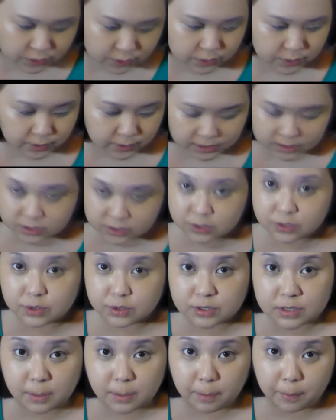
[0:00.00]
do is to
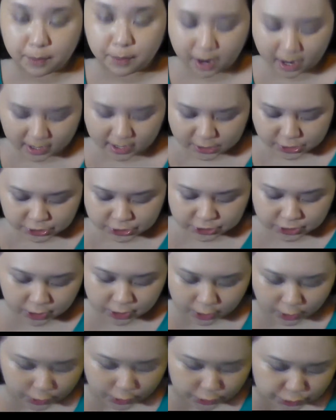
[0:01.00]
use a brush
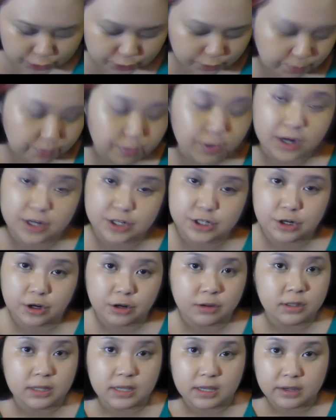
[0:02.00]
to brush
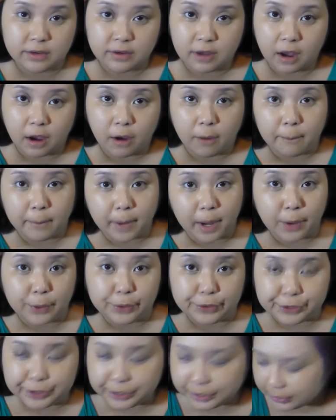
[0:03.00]
on the
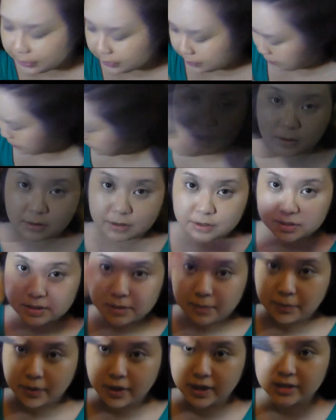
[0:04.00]
powder. I'll use a
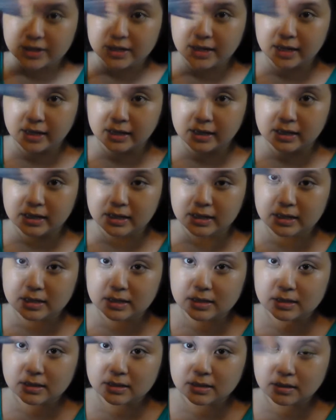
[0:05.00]
brush like
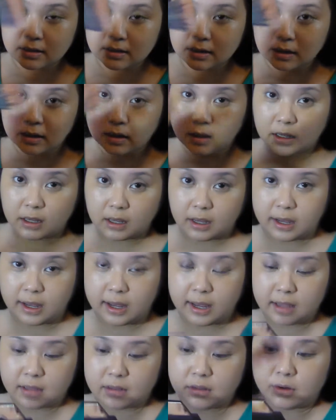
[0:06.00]
this
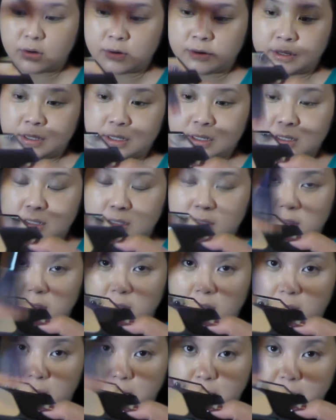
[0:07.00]
and go in and
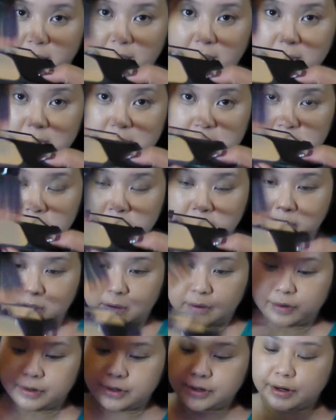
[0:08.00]
pick up some
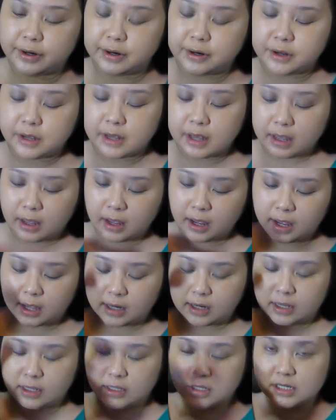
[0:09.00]
powder, and
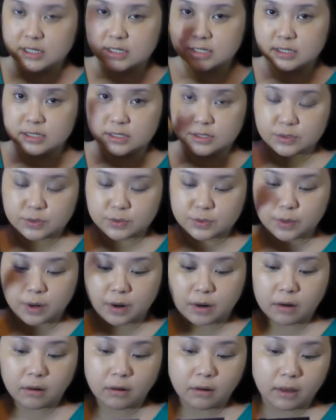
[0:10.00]
then just
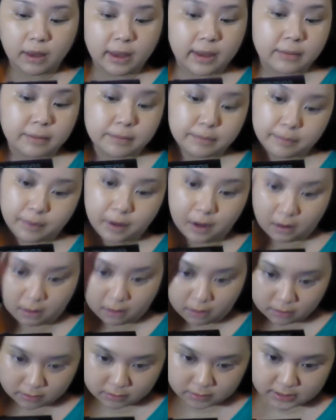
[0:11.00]
swirl and
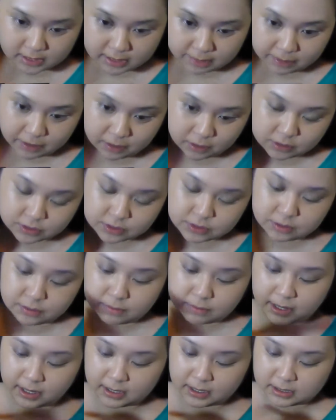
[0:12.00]
dab it onto
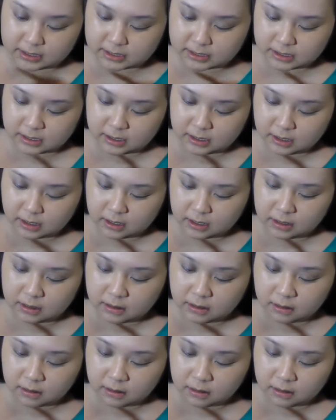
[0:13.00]
my skin.